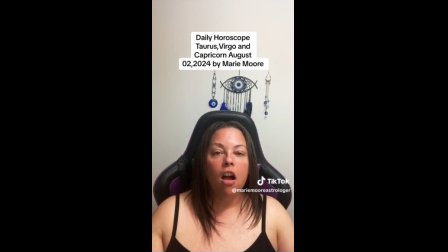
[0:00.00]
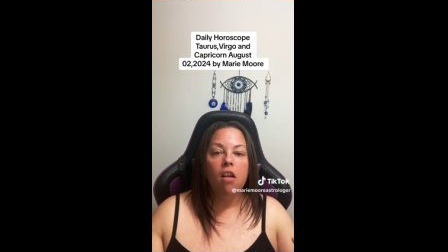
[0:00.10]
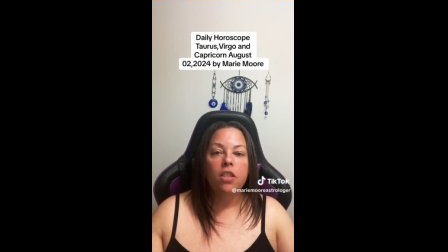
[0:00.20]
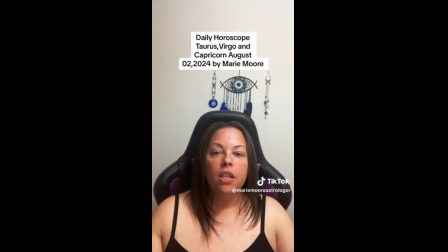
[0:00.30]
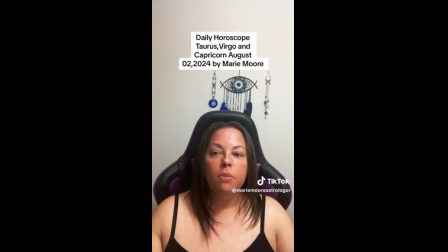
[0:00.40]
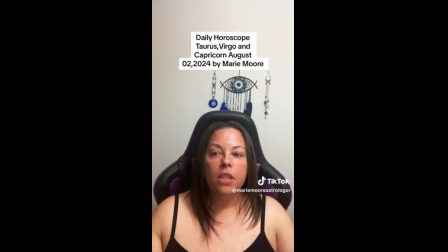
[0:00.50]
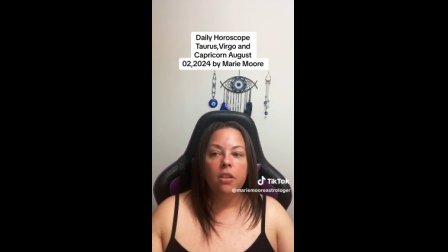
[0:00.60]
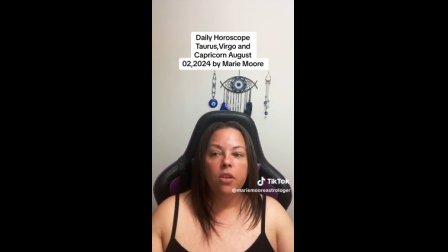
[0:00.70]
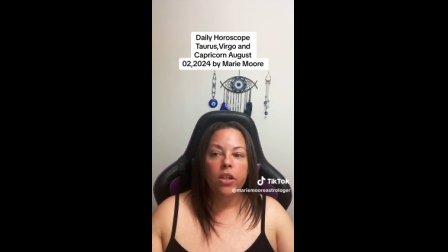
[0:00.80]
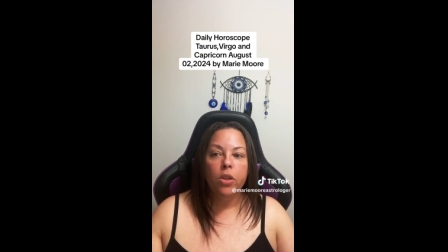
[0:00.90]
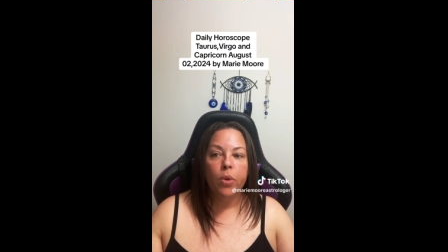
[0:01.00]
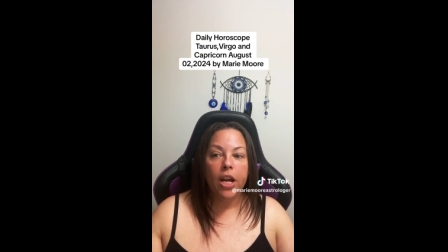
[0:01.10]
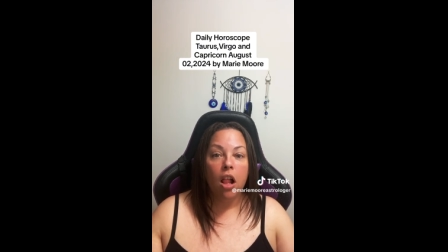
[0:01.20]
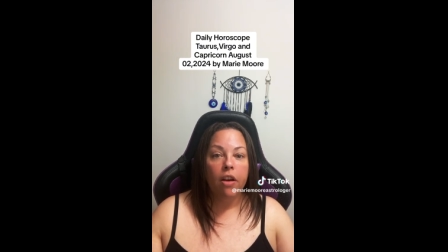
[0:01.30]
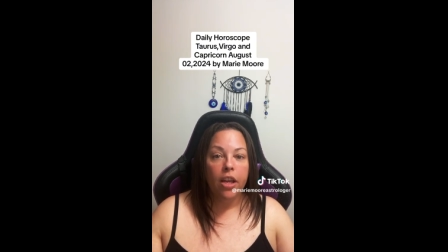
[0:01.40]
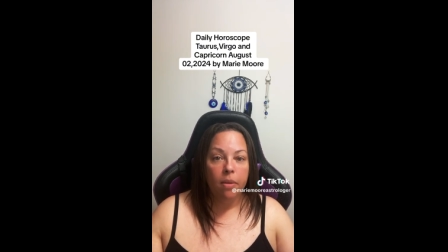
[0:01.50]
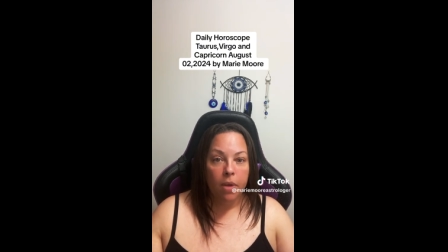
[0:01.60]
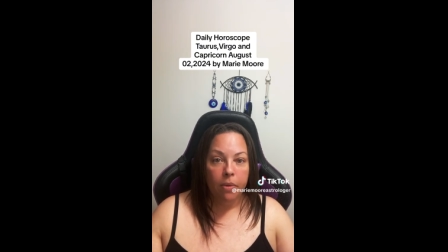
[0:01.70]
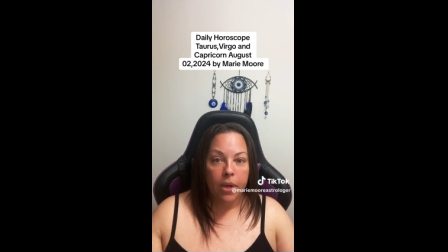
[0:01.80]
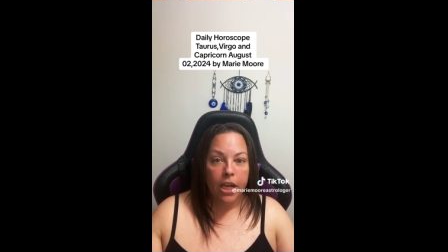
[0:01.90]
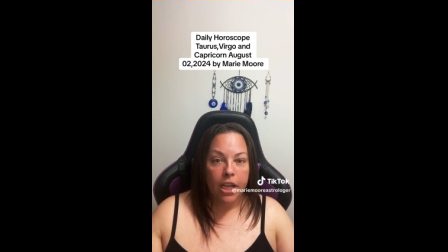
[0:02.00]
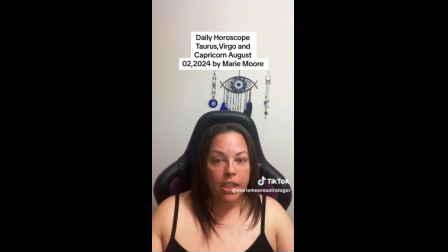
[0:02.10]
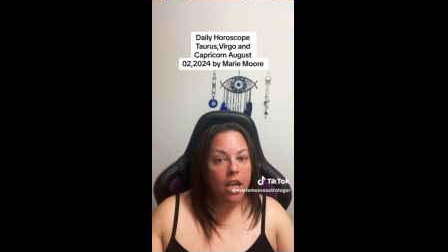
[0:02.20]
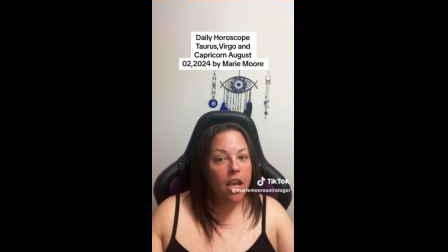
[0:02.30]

Also, I'm still doing the twenty dollar email readings.